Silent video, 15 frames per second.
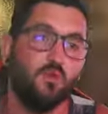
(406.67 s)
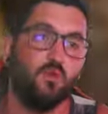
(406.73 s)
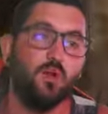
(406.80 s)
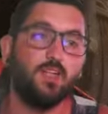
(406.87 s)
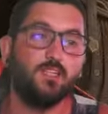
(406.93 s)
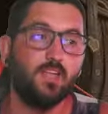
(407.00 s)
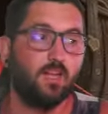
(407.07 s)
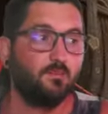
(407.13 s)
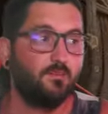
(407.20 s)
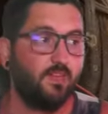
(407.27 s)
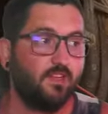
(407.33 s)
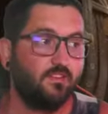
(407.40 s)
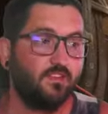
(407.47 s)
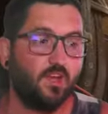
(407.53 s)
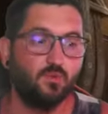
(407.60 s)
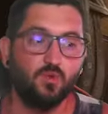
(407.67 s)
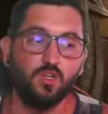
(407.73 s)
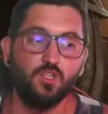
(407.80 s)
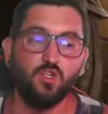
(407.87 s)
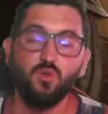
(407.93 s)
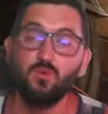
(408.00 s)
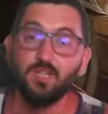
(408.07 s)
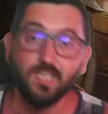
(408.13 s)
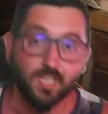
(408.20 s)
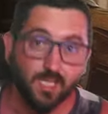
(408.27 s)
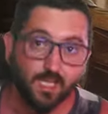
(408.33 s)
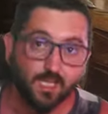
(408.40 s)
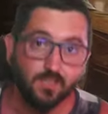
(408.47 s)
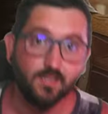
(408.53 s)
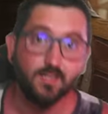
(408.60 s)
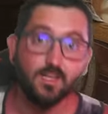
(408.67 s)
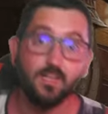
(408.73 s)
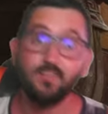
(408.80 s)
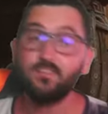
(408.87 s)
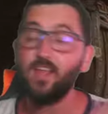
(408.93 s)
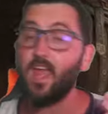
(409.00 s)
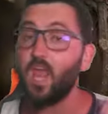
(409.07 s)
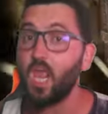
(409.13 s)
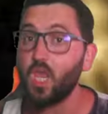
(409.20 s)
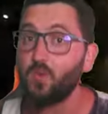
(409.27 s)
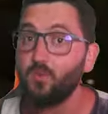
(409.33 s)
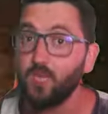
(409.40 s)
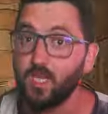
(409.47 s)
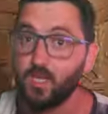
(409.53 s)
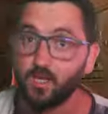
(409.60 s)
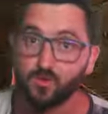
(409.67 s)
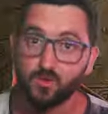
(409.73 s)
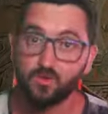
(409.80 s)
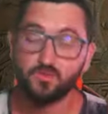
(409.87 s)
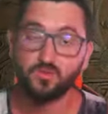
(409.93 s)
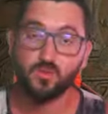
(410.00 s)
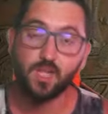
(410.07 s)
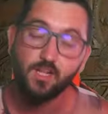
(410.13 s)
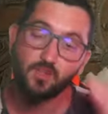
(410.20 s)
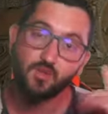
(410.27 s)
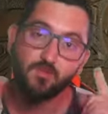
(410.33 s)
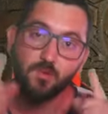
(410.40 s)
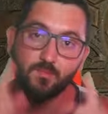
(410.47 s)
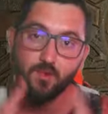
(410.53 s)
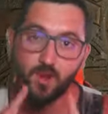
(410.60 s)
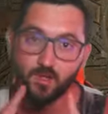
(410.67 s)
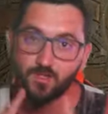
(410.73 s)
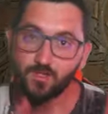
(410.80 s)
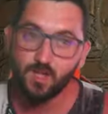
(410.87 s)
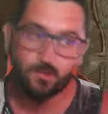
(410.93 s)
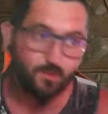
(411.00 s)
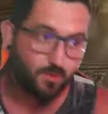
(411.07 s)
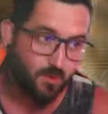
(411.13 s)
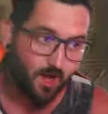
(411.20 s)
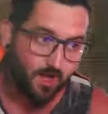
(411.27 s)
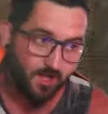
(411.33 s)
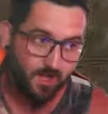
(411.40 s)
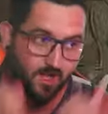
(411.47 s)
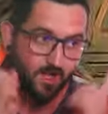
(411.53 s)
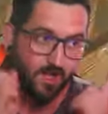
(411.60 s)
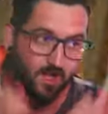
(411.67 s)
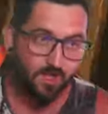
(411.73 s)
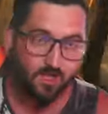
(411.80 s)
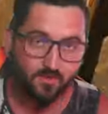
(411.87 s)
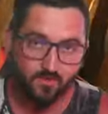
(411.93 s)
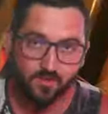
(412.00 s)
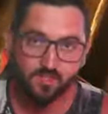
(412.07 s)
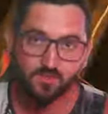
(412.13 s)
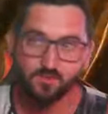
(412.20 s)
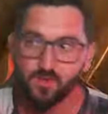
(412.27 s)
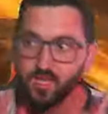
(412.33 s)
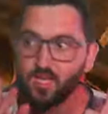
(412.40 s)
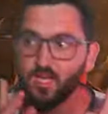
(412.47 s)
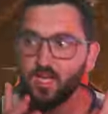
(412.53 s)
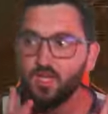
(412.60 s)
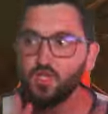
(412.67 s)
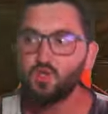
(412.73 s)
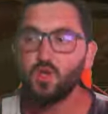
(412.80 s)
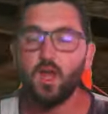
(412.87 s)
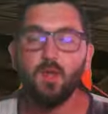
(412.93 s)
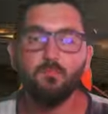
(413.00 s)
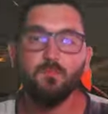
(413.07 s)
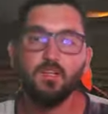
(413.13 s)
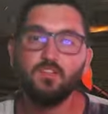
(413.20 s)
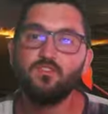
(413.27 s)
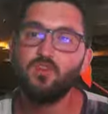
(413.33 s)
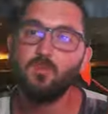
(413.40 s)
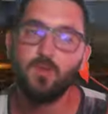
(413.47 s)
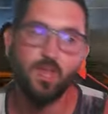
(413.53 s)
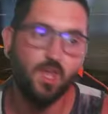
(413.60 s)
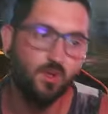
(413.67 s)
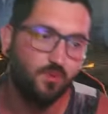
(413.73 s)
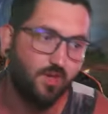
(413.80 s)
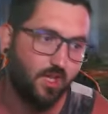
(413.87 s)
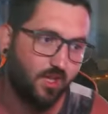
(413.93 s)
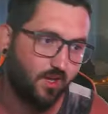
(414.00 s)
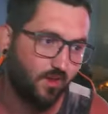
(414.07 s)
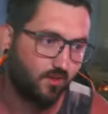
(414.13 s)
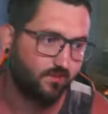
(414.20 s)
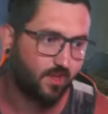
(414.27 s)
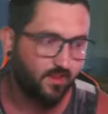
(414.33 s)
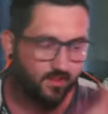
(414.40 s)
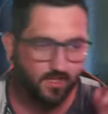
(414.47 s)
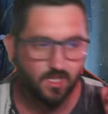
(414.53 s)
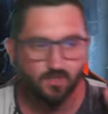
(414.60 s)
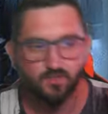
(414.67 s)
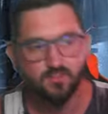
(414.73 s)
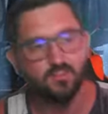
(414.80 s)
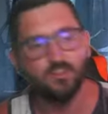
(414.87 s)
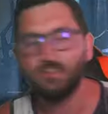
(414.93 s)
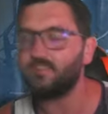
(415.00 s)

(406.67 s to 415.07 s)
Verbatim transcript: Well, that means that what you will need is AoE heroes. So that should be priority number one. In the first week, try and build some AoE heroes. I think this was an